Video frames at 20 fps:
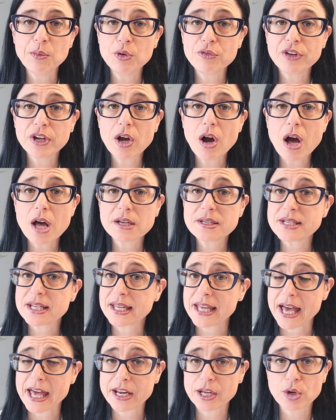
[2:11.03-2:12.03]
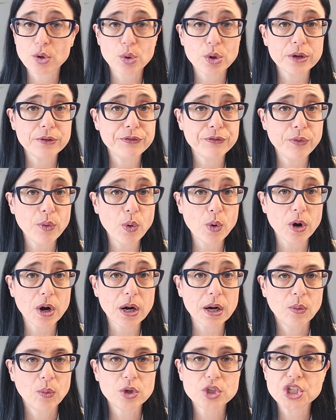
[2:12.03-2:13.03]
moving on to Category 4,
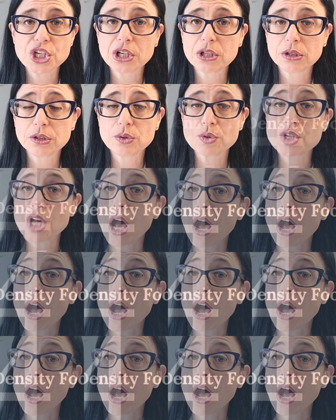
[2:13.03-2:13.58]
which includes